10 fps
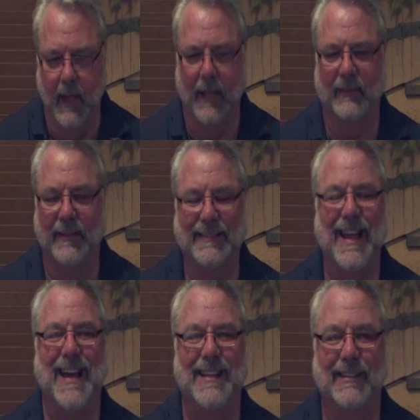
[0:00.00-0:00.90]
Excellent
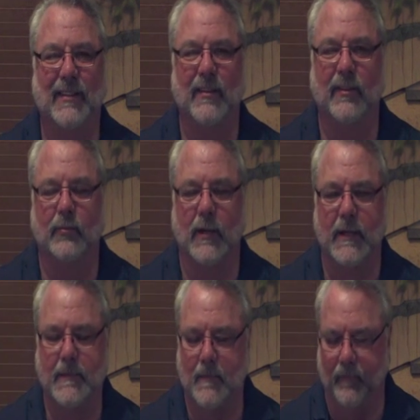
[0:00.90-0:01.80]
tannins on this
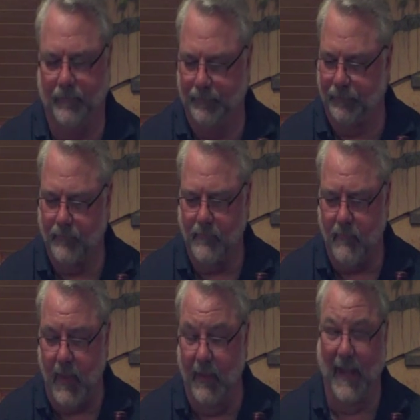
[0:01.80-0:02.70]
wine.
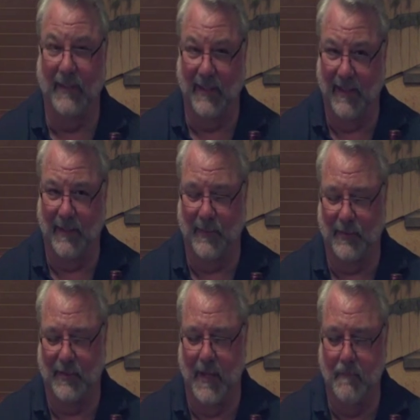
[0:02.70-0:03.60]
I think I said that the
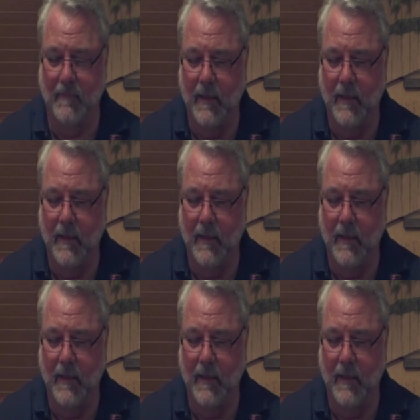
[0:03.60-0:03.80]
first time.